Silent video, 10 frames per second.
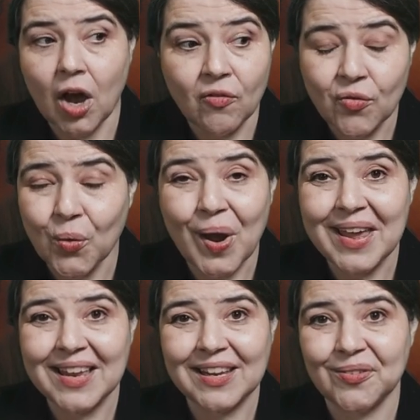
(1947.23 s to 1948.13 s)
A
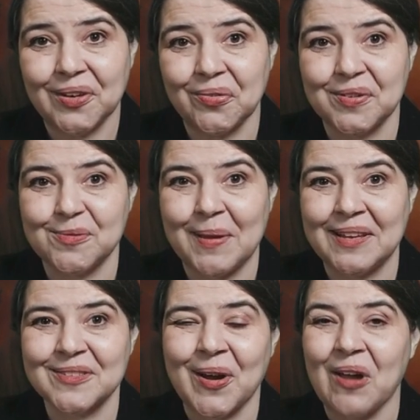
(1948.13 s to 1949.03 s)
variety of different
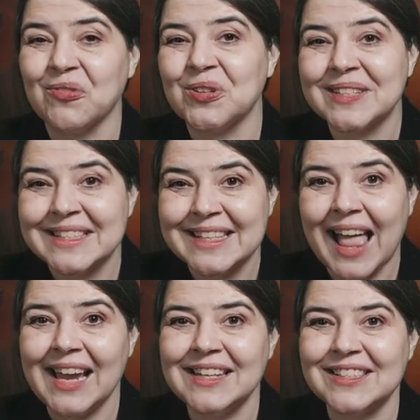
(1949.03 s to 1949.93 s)
spacecraft are
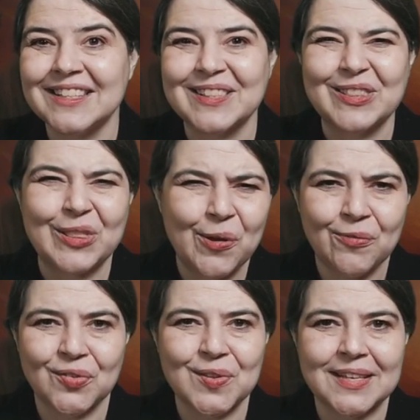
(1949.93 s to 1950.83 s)
designed to
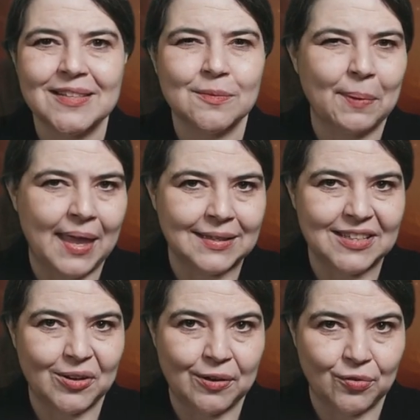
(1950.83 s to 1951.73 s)
look for these
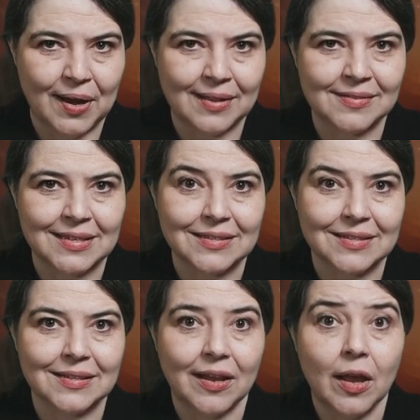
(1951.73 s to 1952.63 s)
planetary
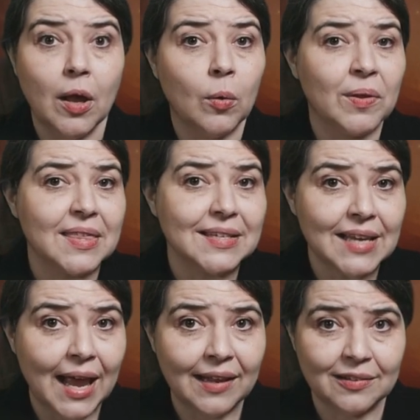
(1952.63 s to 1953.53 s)
transits with the
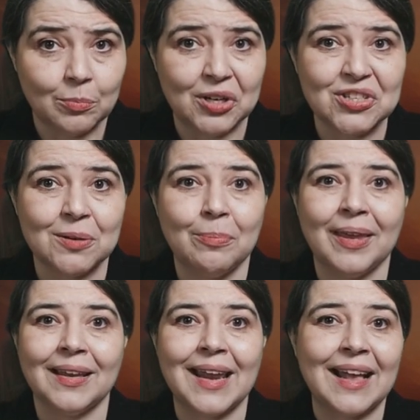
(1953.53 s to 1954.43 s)
TESS mission
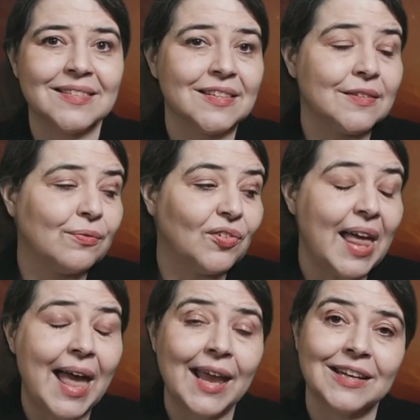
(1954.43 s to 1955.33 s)
being NASA's
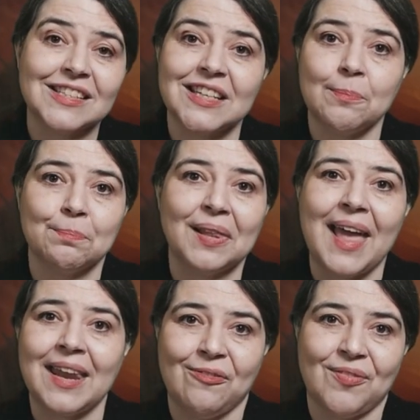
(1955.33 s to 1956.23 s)
flagship
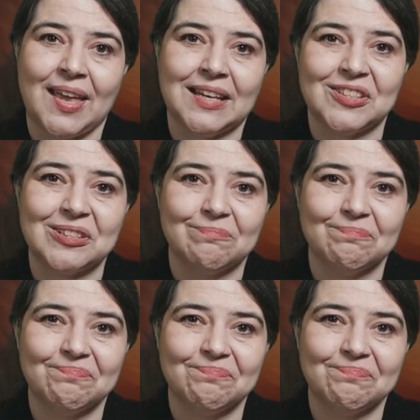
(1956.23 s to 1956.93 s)
planet finder.